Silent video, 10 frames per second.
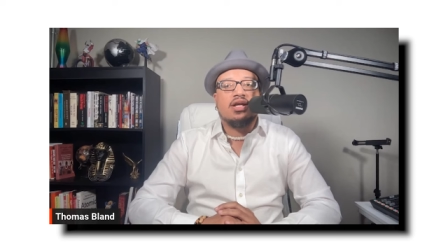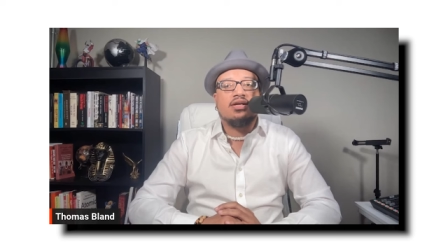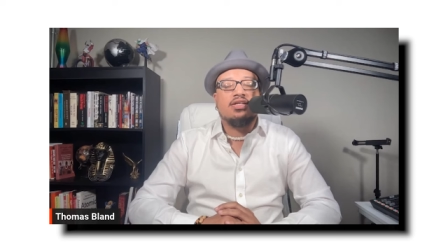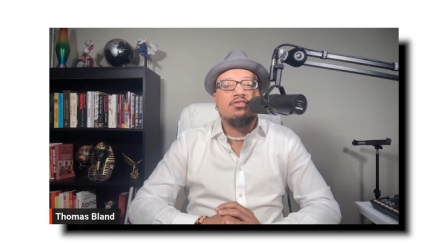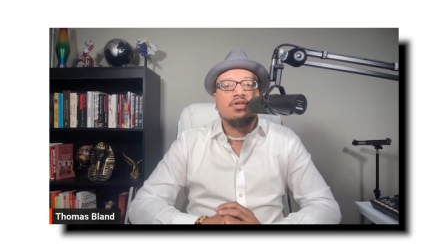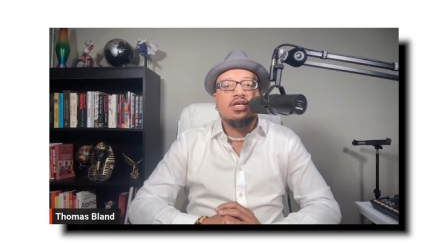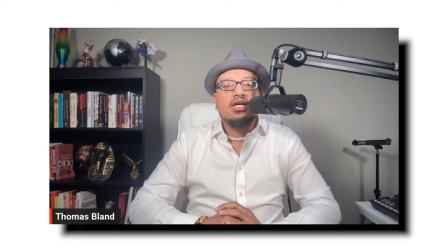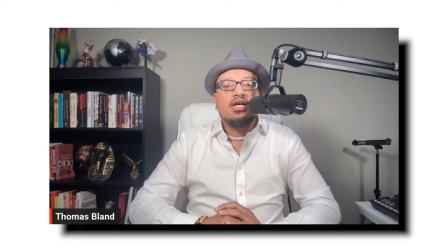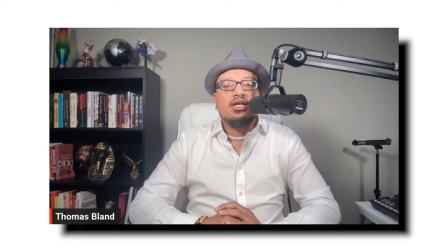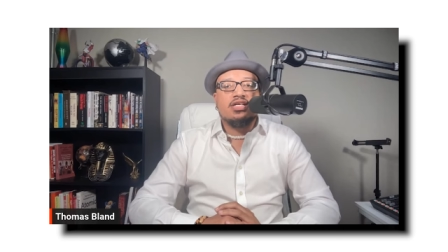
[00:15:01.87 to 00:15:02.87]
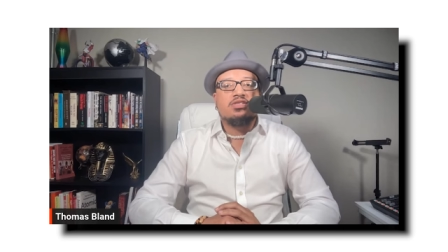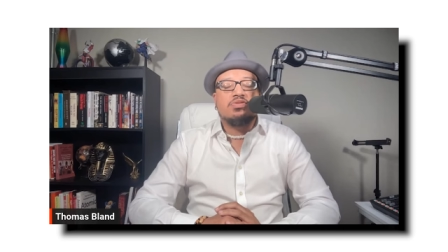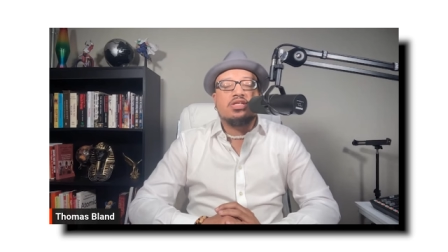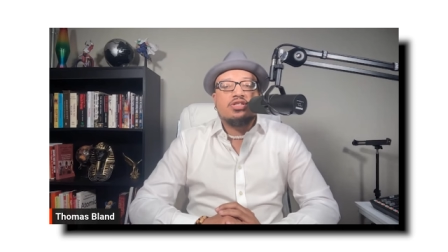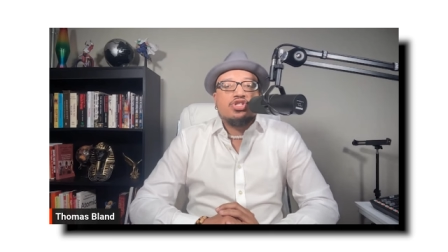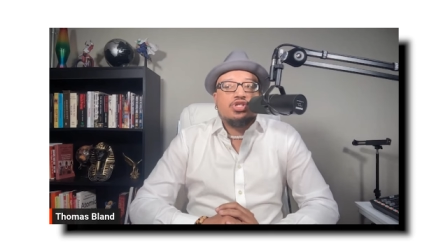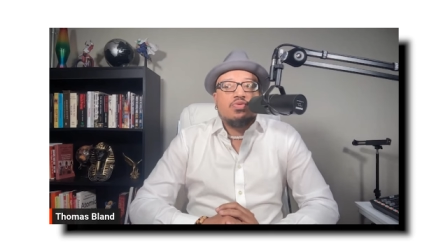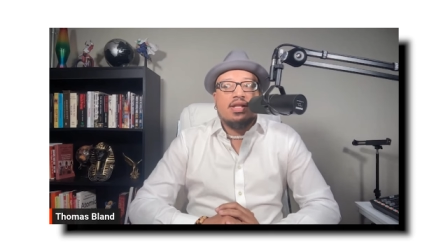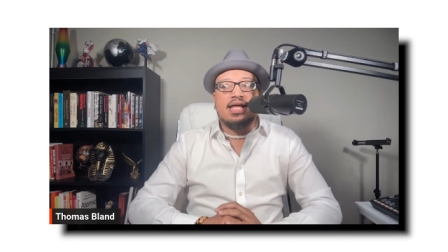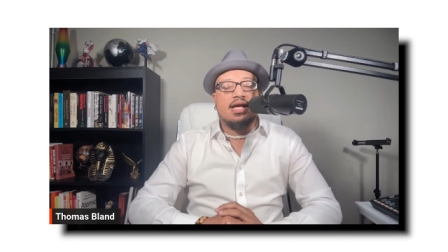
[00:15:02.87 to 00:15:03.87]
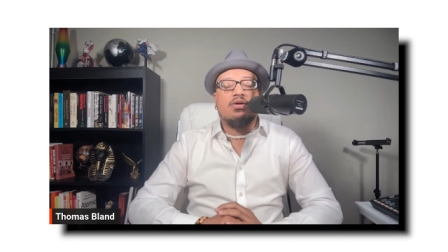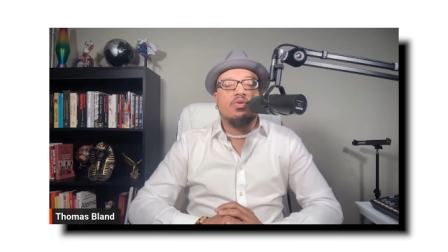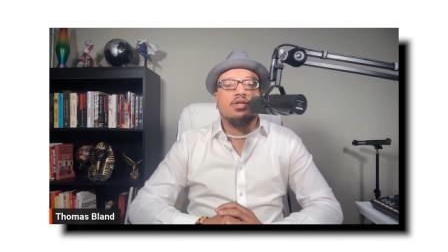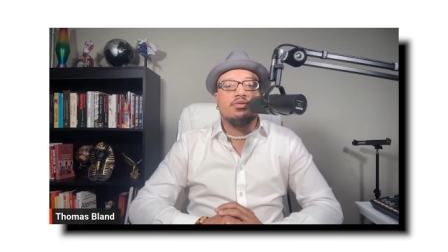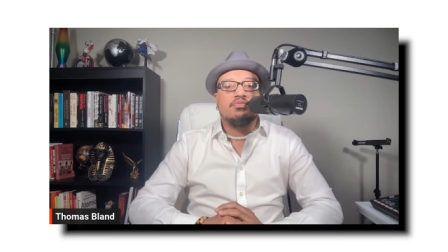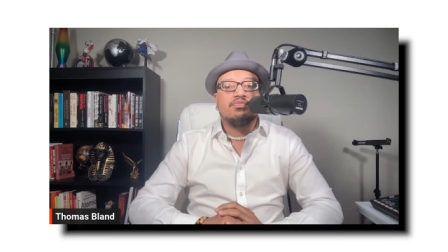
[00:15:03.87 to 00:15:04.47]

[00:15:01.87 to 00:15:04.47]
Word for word: life is because you allow it.